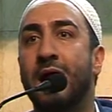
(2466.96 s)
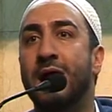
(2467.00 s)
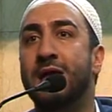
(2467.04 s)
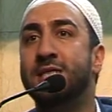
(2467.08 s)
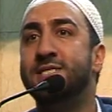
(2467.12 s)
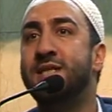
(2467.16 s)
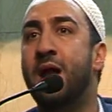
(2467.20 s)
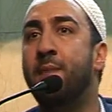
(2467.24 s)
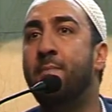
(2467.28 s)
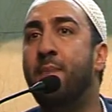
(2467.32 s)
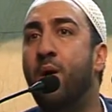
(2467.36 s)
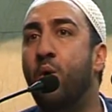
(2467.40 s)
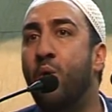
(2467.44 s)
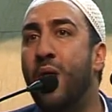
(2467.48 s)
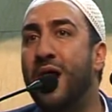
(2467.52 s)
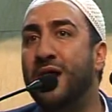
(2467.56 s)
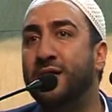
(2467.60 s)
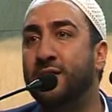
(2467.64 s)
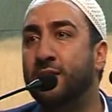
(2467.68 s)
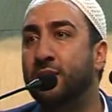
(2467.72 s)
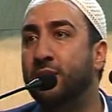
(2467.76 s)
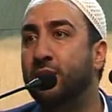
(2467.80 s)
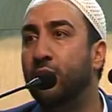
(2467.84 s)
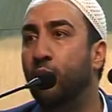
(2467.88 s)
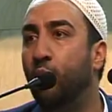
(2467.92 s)
Number
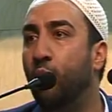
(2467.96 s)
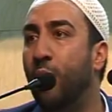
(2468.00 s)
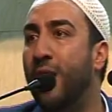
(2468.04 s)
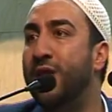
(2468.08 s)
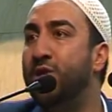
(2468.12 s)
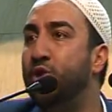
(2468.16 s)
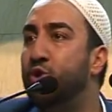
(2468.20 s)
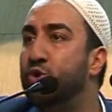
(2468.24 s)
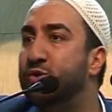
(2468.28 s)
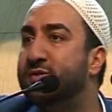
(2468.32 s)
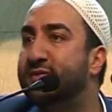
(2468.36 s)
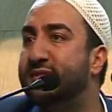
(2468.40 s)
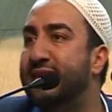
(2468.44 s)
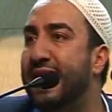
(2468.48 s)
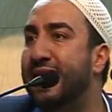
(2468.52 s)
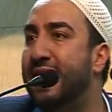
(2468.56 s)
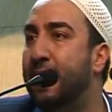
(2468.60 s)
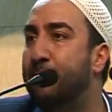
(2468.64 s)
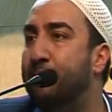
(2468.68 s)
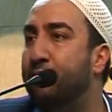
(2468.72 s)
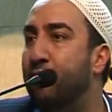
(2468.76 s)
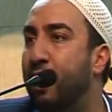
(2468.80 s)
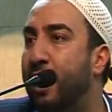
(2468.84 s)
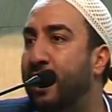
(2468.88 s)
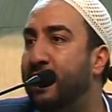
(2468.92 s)
one, when you
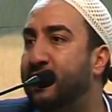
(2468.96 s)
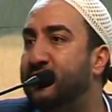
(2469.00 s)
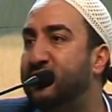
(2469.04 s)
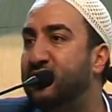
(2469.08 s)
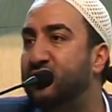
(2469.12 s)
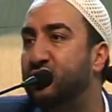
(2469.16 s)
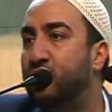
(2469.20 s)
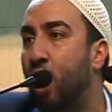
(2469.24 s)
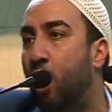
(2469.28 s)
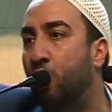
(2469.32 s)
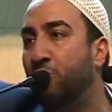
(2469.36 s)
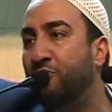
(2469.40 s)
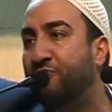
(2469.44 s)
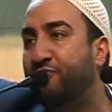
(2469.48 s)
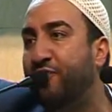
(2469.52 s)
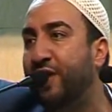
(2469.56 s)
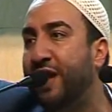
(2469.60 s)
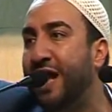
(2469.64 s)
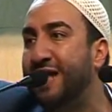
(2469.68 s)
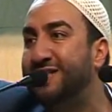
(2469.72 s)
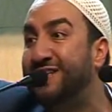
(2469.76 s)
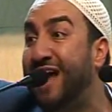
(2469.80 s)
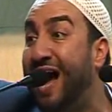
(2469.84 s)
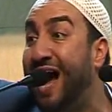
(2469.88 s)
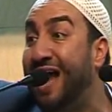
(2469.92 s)
celebrate, don't
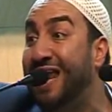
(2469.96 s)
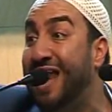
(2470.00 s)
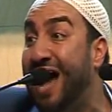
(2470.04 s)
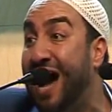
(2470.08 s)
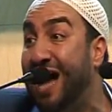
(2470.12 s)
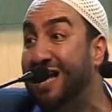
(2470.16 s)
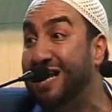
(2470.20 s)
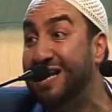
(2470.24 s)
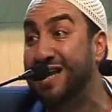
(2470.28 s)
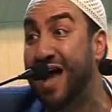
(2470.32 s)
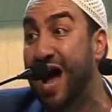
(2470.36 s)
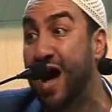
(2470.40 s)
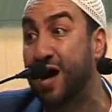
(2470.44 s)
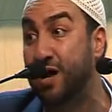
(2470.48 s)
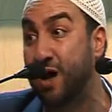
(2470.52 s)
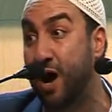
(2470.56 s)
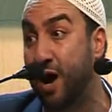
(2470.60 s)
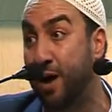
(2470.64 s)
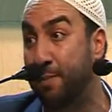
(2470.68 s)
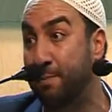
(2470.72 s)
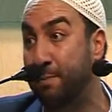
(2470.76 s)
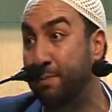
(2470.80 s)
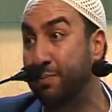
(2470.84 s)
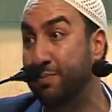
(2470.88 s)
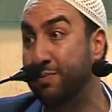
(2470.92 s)
forget halal and
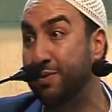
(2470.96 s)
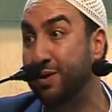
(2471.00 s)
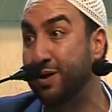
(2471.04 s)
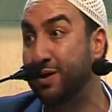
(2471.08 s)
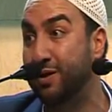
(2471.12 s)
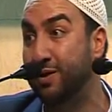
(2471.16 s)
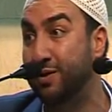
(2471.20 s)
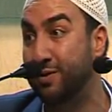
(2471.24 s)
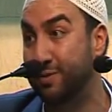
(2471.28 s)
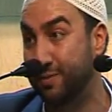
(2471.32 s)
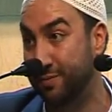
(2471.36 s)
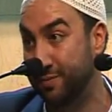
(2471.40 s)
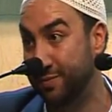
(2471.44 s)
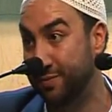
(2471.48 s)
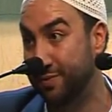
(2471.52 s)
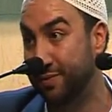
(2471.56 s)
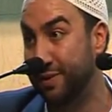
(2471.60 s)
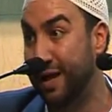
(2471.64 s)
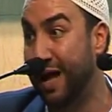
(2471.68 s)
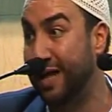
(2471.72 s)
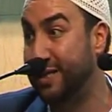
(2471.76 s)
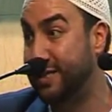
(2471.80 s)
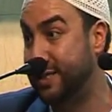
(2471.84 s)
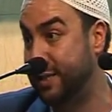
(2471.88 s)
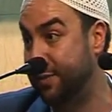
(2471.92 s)
haram.
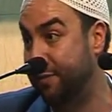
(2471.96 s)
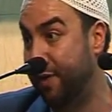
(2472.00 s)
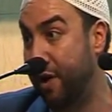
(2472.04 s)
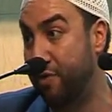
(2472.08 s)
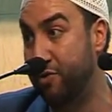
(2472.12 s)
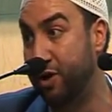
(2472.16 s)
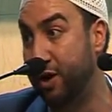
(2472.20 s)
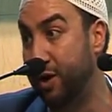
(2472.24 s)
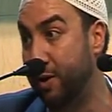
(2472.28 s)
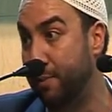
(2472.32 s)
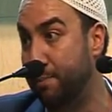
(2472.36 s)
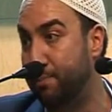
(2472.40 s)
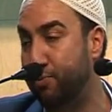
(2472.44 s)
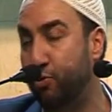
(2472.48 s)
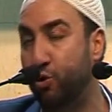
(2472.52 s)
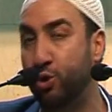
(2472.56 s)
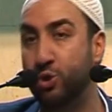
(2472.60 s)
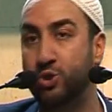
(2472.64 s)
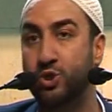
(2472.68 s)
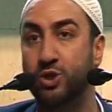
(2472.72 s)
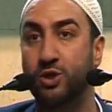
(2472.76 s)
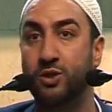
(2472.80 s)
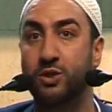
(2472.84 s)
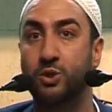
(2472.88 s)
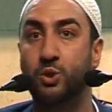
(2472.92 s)
That's very
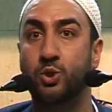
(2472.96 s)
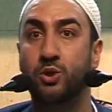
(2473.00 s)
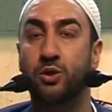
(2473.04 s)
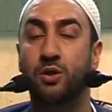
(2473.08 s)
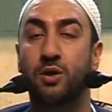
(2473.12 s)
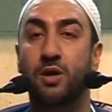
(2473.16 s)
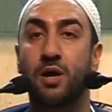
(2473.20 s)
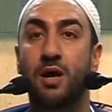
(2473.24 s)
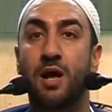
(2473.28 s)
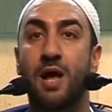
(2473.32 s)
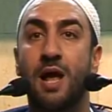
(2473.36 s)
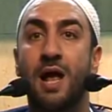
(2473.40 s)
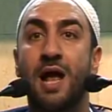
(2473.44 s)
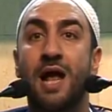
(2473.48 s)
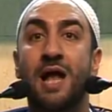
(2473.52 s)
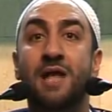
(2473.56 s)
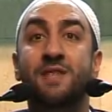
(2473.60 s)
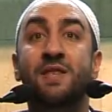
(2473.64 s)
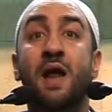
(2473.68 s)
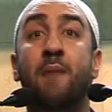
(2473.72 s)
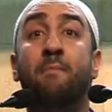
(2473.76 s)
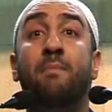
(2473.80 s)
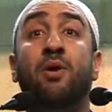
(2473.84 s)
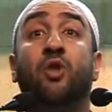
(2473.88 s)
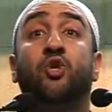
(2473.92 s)
important.
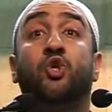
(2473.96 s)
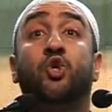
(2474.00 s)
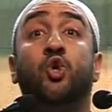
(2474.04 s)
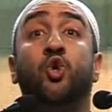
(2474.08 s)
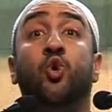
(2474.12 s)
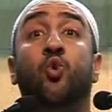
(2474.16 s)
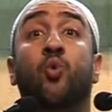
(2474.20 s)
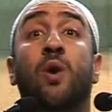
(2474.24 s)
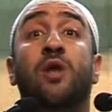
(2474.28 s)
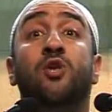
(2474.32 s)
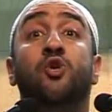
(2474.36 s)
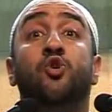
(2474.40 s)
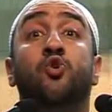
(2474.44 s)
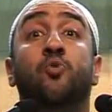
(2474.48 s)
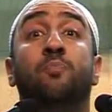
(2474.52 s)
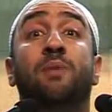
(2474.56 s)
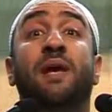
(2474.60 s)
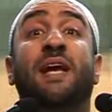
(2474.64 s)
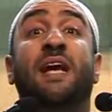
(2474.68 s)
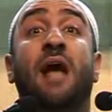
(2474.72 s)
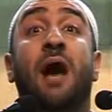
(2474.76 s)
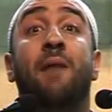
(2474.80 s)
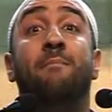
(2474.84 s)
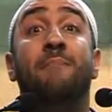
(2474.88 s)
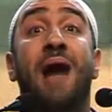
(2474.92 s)
Number two, when you
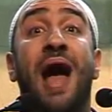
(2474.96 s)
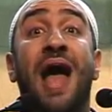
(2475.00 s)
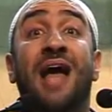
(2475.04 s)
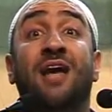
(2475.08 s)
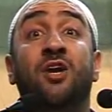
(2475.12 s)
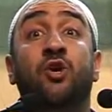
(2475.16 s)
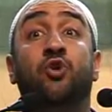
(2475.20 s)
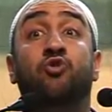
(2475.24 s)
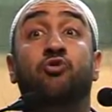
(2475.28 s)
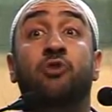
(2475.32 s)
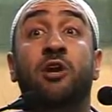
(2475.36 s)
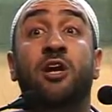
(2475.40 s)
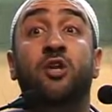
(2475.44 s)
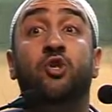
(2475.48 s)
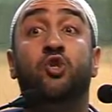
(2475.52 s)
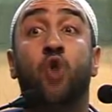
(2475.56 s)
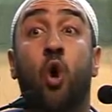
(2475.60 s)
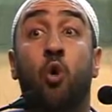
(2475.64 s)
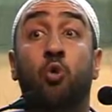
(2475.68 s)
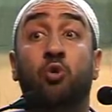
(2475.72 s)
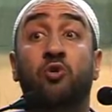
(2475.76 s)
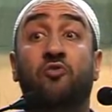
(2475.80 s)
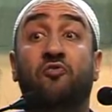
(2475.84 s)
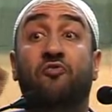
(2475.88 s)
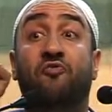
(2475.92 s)
become angry,
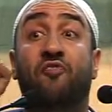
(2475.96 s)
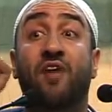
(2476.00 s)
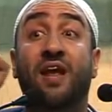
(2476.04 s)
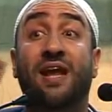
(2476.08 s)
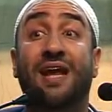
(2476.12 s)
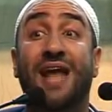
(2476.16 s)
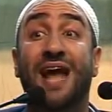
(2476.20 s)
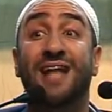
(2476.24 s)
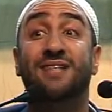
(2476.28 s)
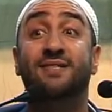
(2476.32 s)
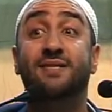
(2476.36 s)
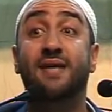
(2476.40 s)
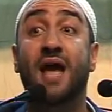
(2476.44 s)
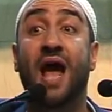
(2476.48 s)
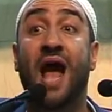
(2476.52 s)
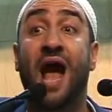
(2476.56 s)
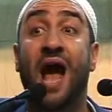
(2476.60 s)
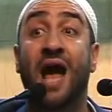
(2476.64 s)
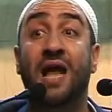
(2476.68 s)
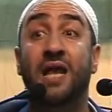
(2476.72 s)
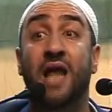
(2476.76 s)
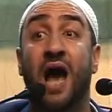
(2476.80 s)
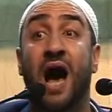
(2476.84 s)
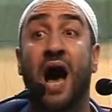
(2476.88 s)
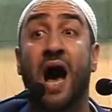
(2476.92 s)
don't forget
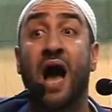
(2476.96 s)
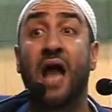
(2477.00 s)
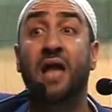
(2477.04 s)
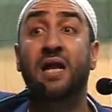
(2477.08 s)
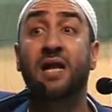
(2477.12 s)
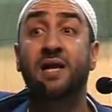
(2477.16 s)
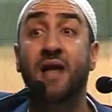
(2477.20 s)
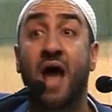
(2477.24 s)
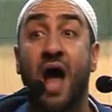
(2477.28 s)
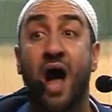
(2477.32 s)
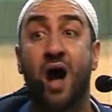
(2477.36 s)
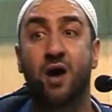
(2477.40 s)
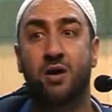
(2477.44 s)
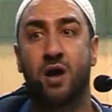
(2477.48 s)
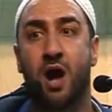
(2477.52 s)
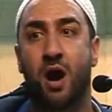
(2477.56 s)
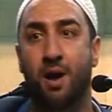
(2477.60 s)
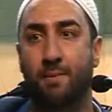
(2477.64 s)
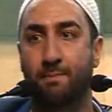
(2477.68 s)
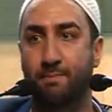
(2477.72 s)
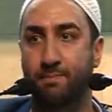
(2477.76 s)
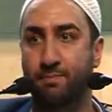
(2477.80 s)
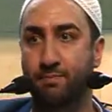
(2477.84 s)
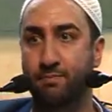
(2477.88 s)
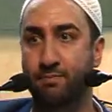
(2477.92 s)
halal and
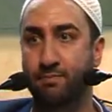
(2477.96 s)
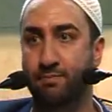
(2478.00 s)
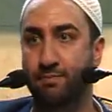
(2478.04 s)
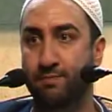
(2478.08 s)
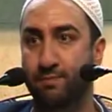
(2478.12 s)
haram.